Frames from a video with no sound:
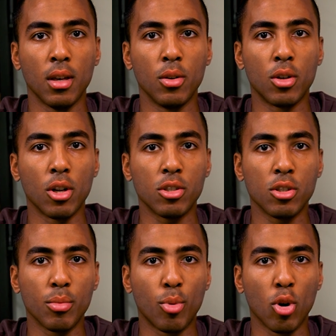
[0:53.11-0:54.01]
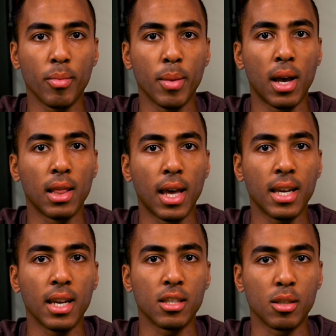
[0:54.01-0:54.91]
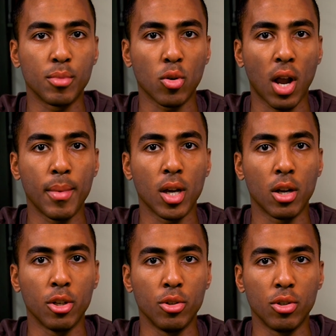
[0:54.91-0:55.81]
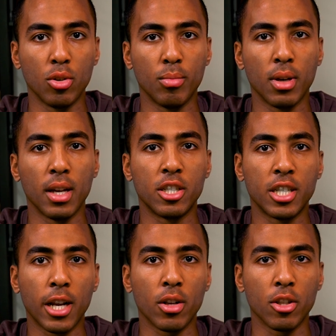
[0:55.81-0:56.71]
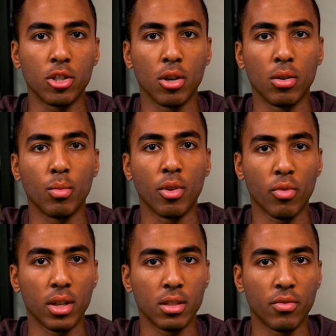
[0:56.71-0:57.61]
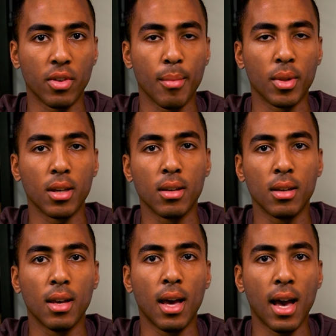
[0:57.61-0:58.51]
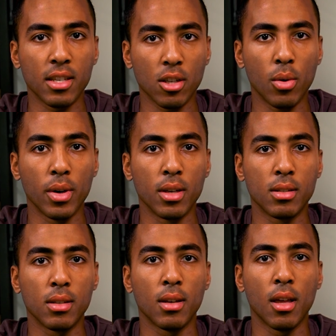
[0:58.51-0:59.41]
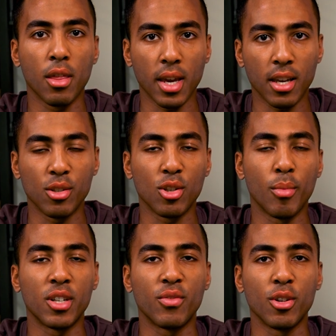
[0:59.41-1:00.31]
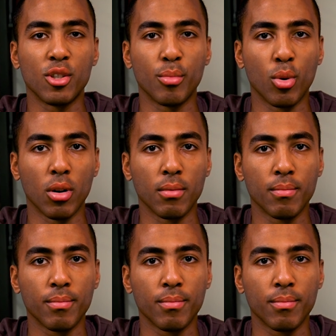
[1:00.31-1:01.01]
You can also support me by liking and subscribing on YouTube and sharing the show with friends and family. As always, thank you so much for your support.